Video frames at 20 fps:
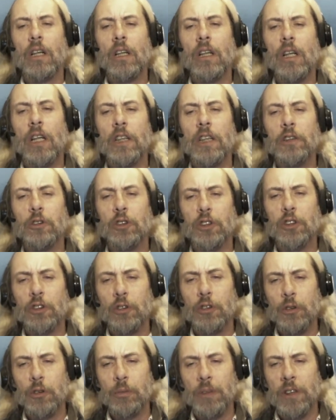I used
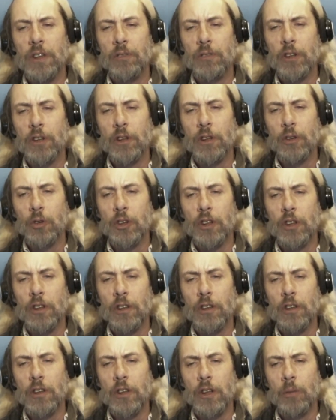to make videos
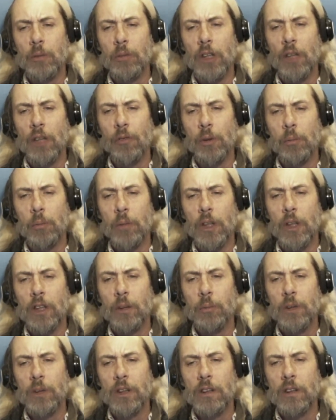under the name Kevin
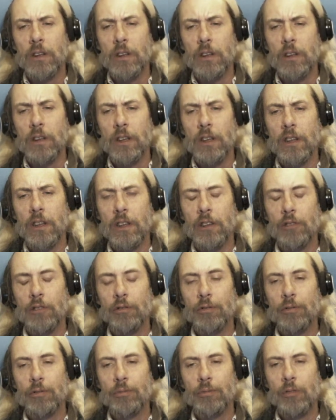Biomech, and I
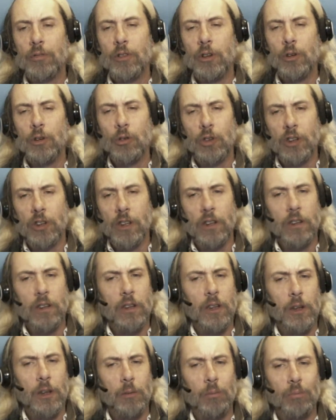have used that
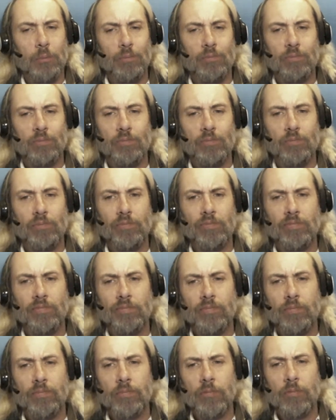name,
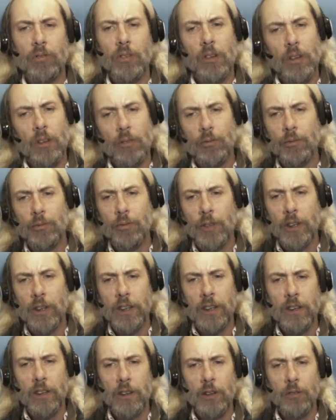
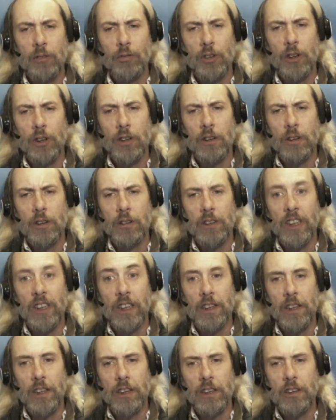frankly, for
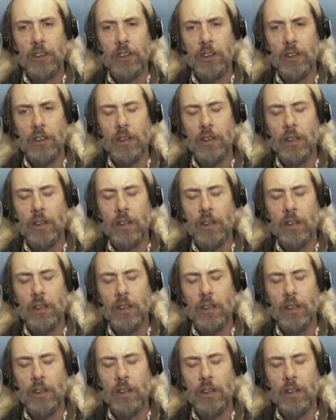decades.